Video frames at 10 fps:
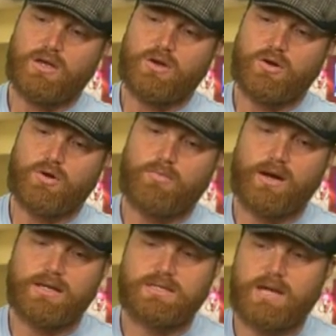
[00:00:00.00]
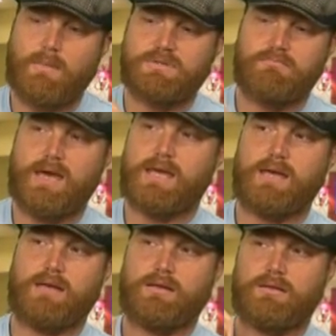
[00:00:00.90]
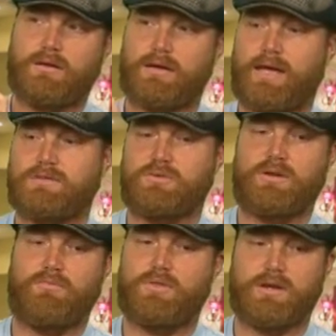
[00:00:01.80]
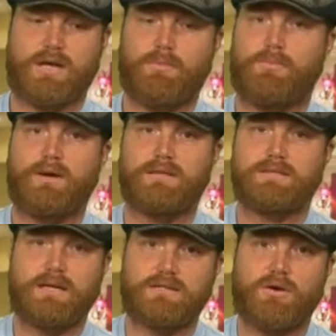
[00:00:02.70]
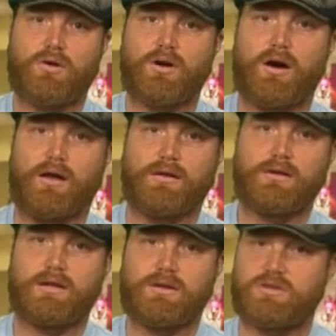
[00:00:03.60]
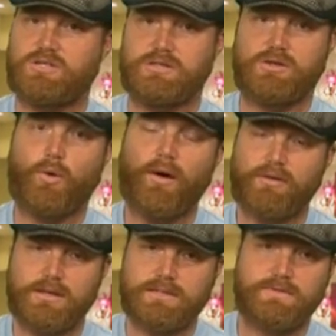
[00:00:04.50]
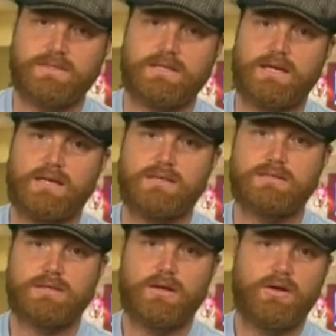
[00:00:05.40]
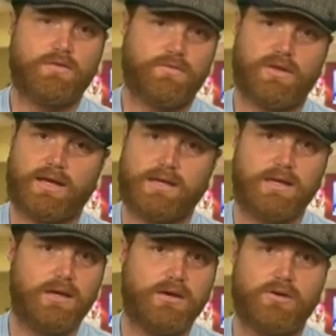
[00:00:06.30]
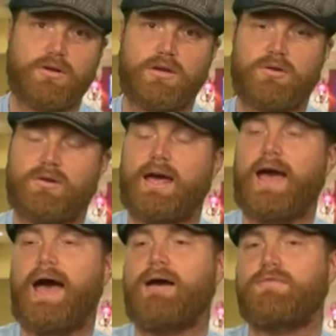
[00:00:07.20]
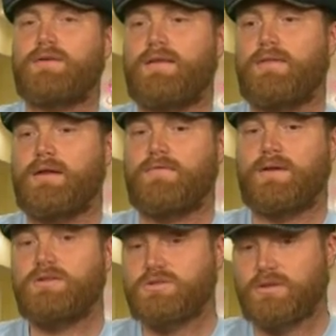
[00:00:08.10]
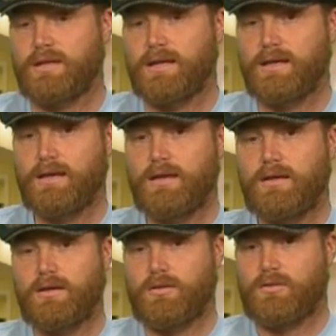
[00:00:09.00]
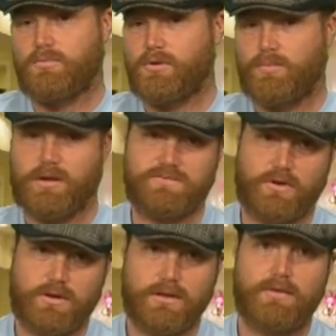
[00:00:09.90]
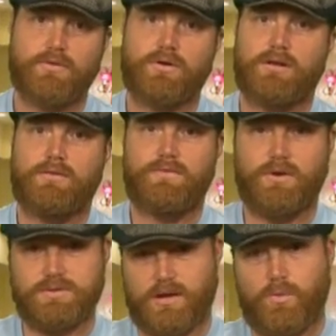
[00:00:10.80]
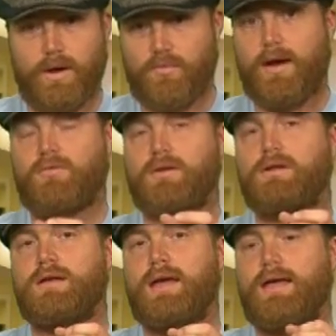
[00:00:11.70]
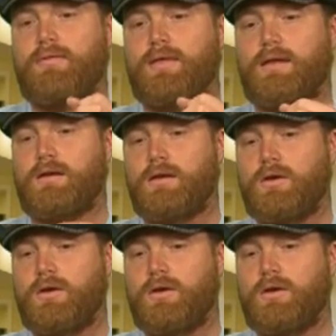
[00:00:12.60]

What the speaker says: her body stops making lung cancer, and within a couple months it's all gone, and she's no evidence of disease for like a year and a half, and then eventually, her body's very clever and it figures out a way around it, and then